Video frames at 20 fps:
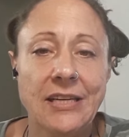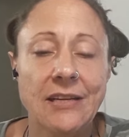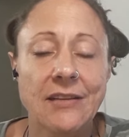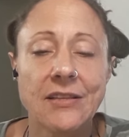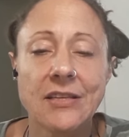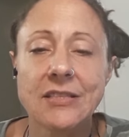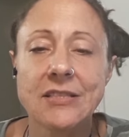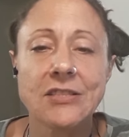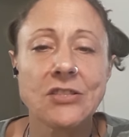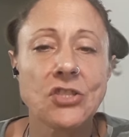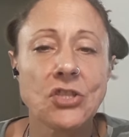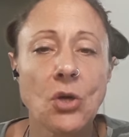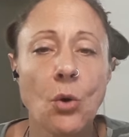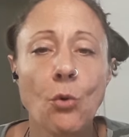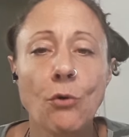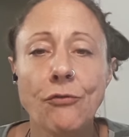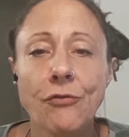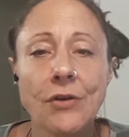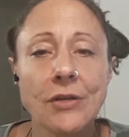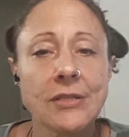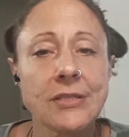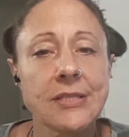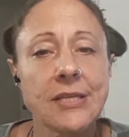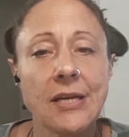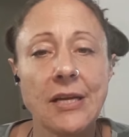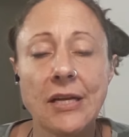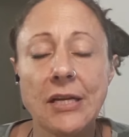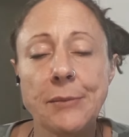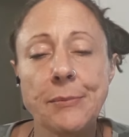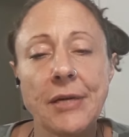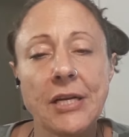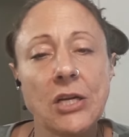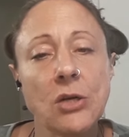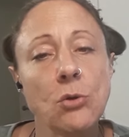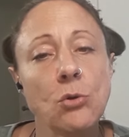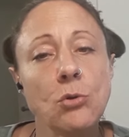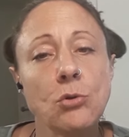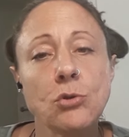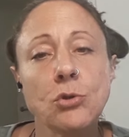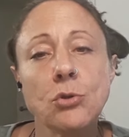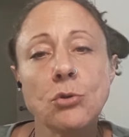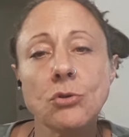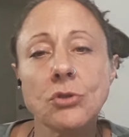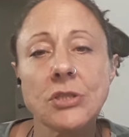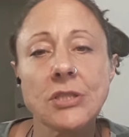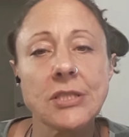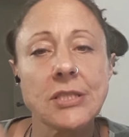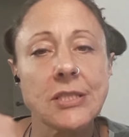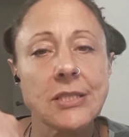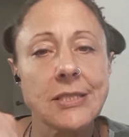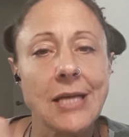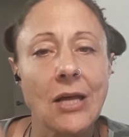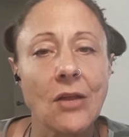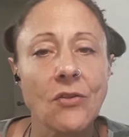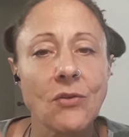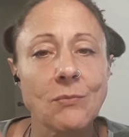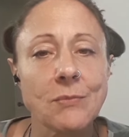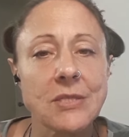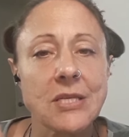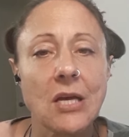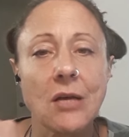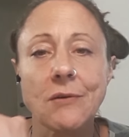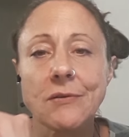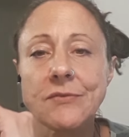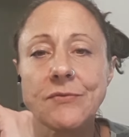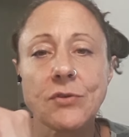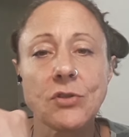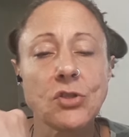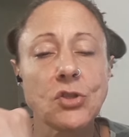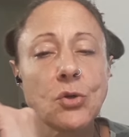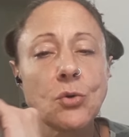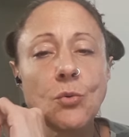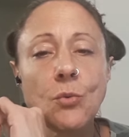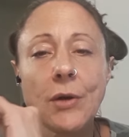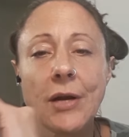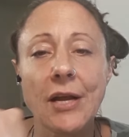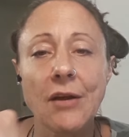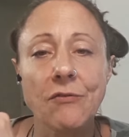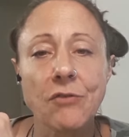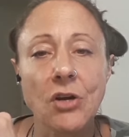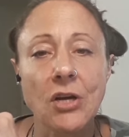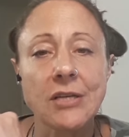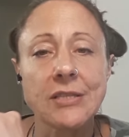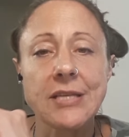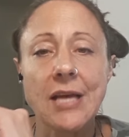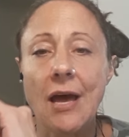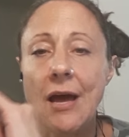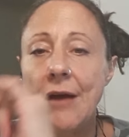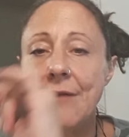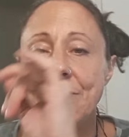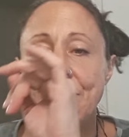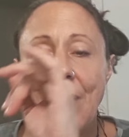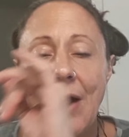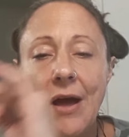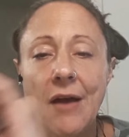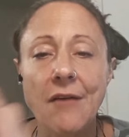And this is no offense to anybody who chooses to sell themselves, to do whatever. Because I